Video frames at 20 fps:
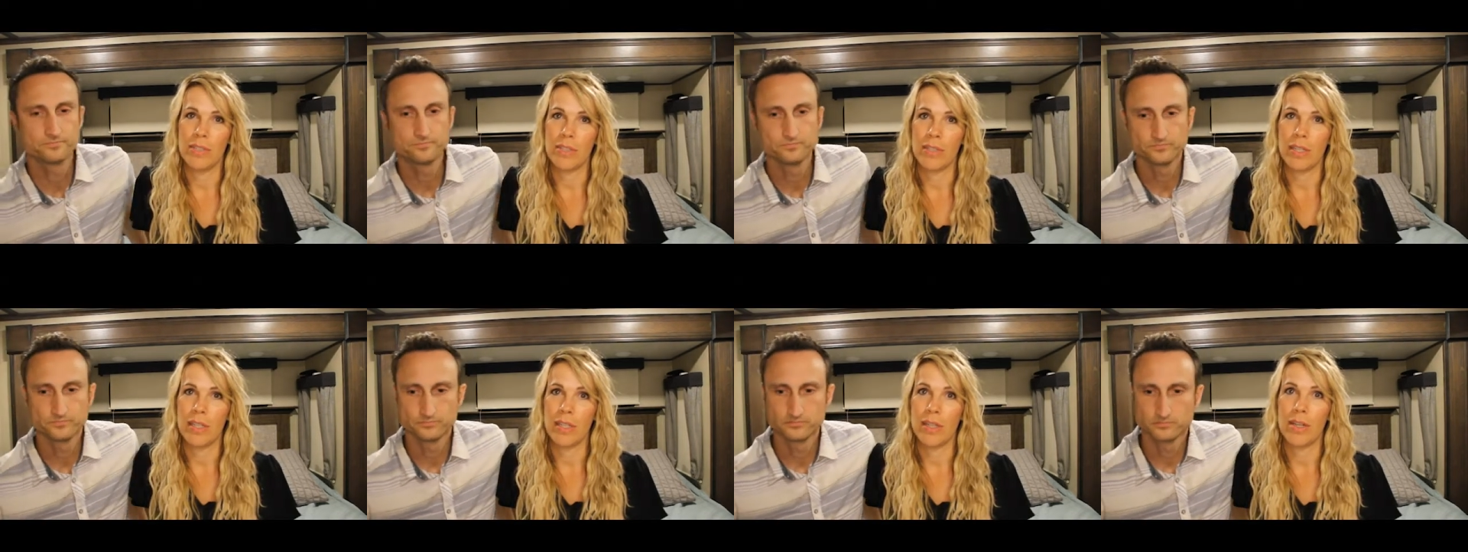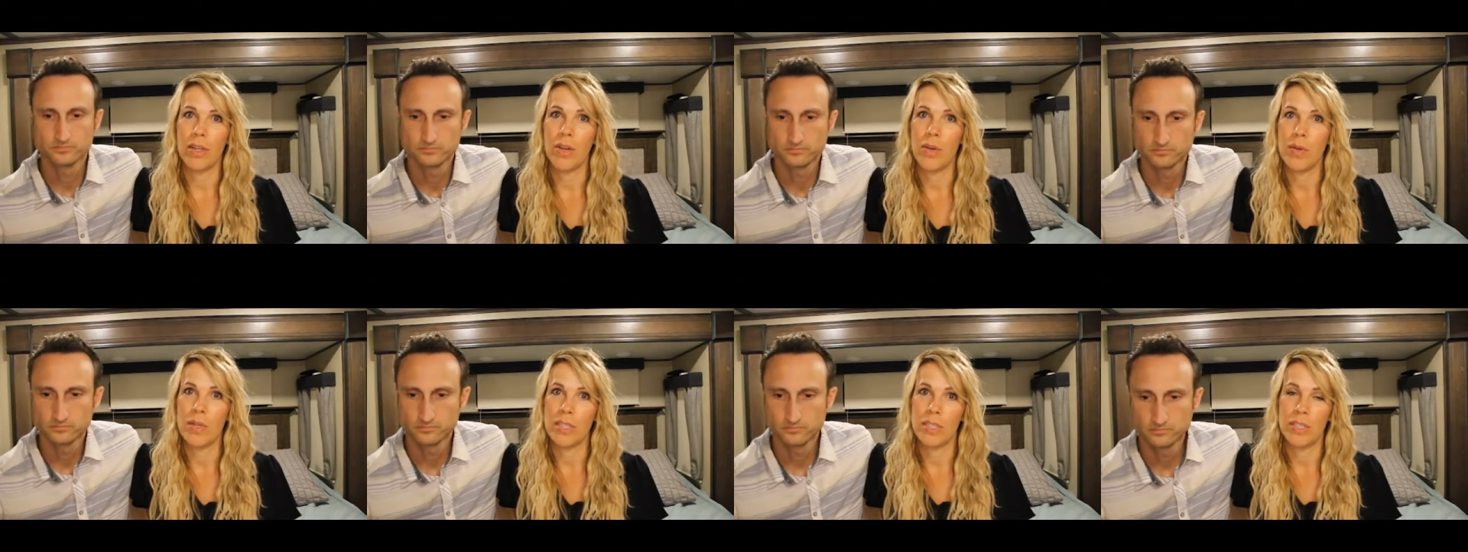Speaker 1: you're gonna
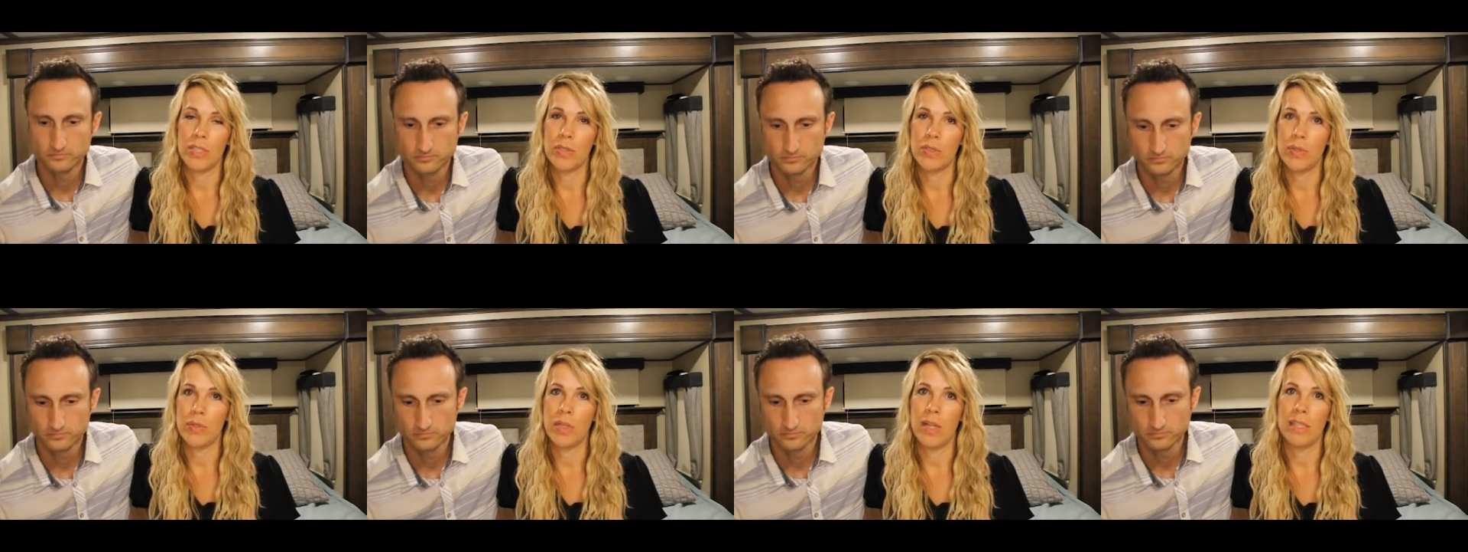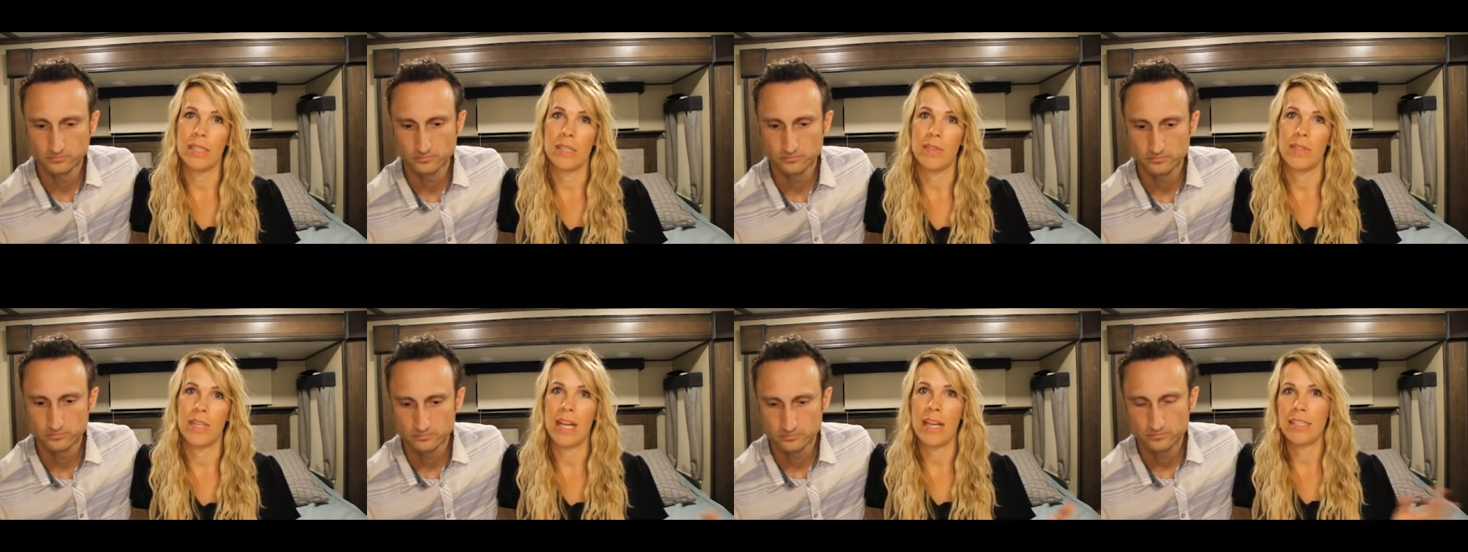go into
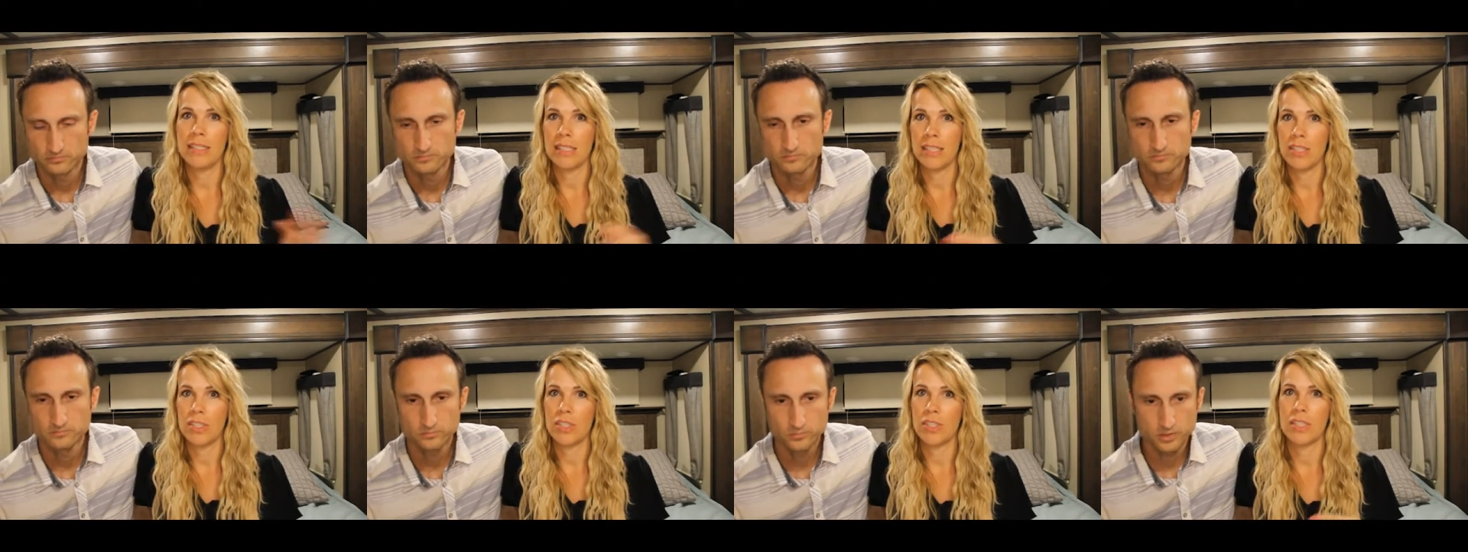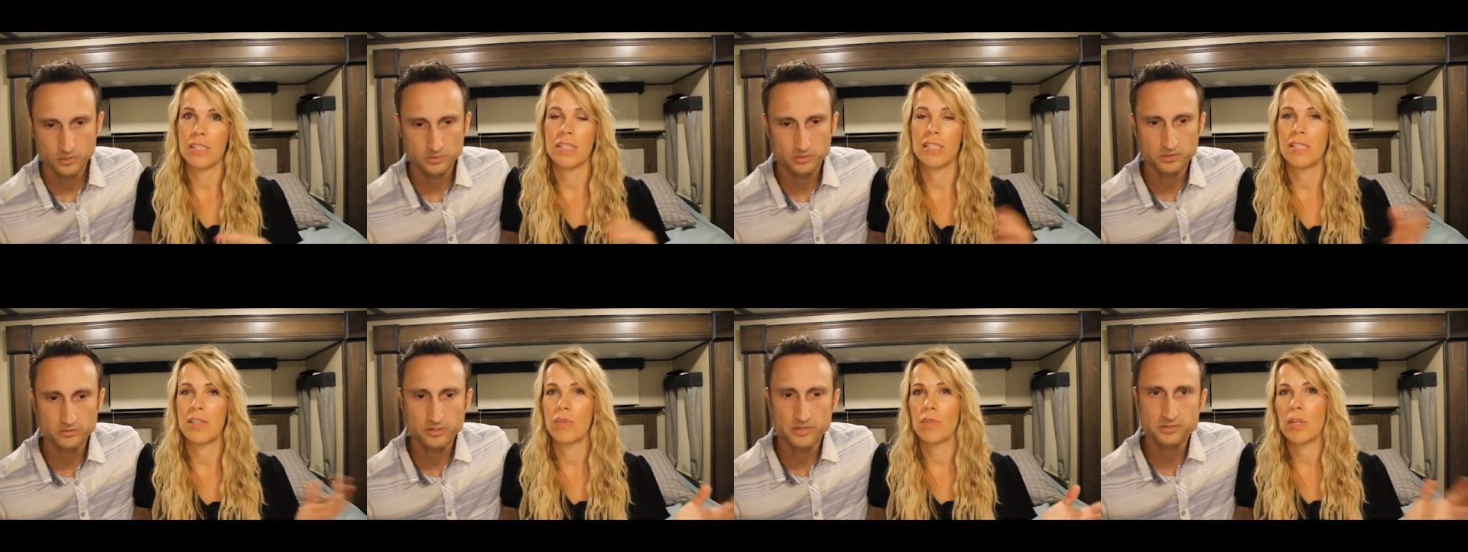lots of gas stations
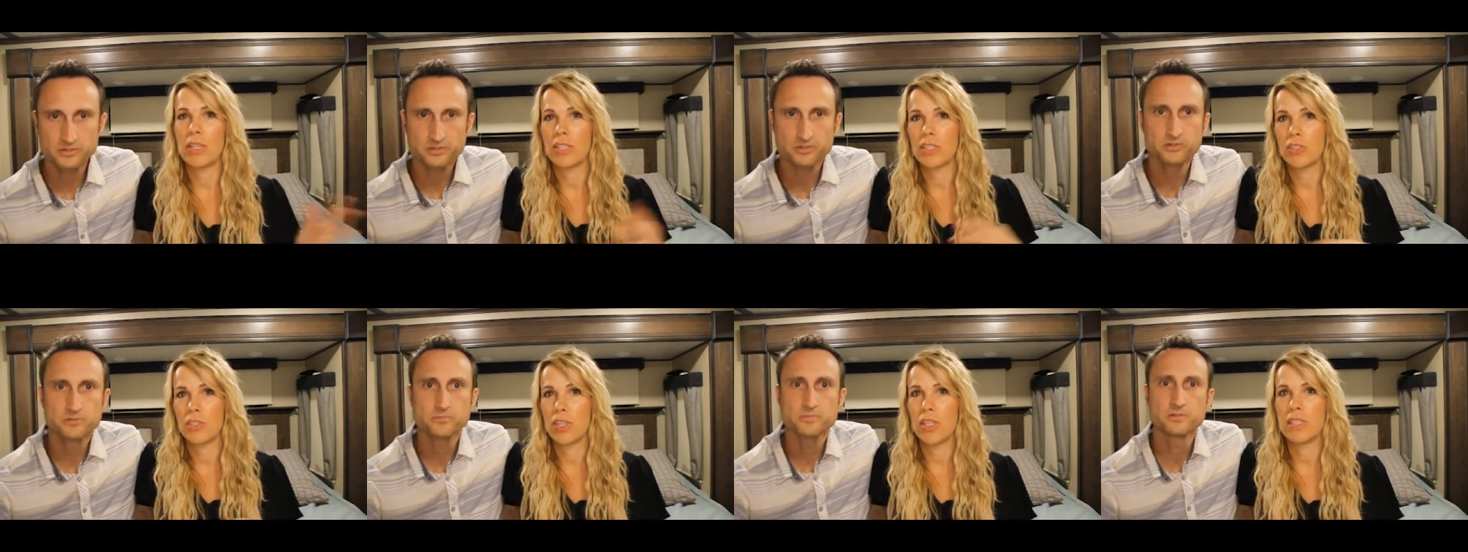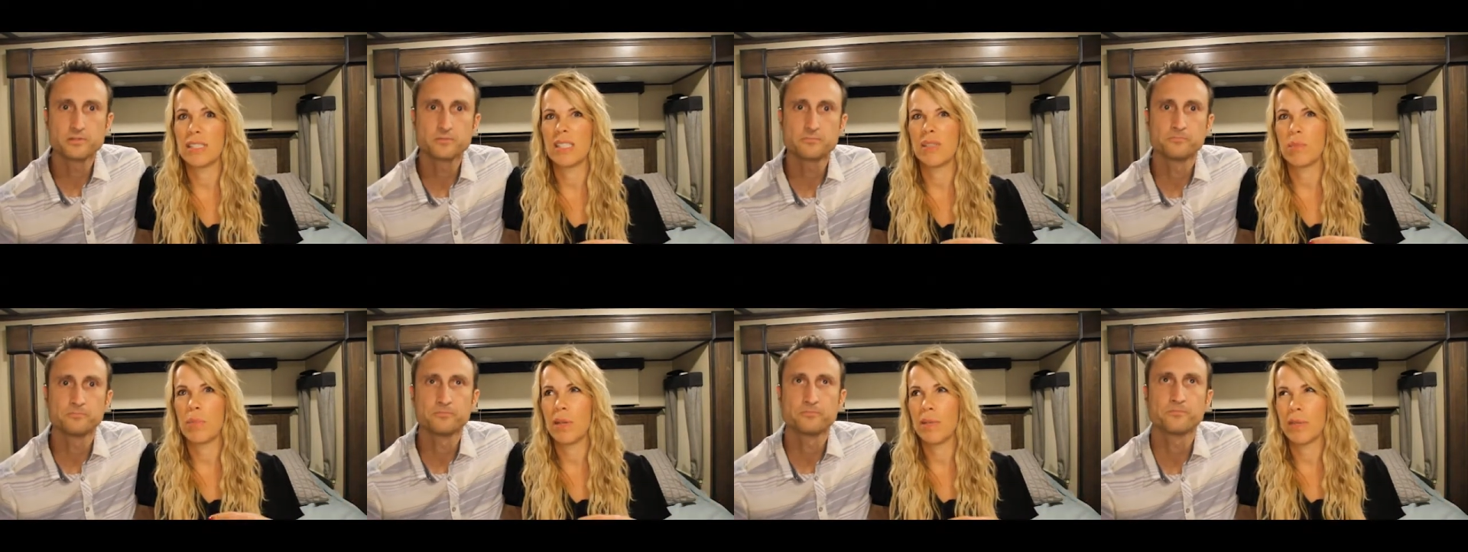public and
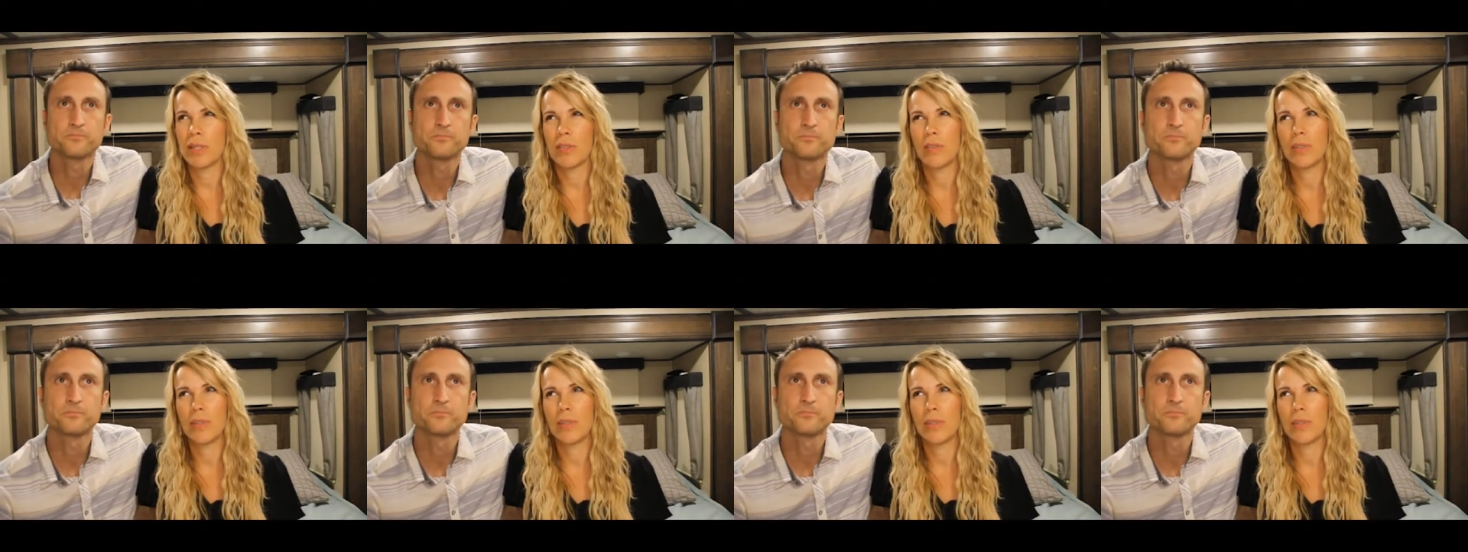restaurants and mm public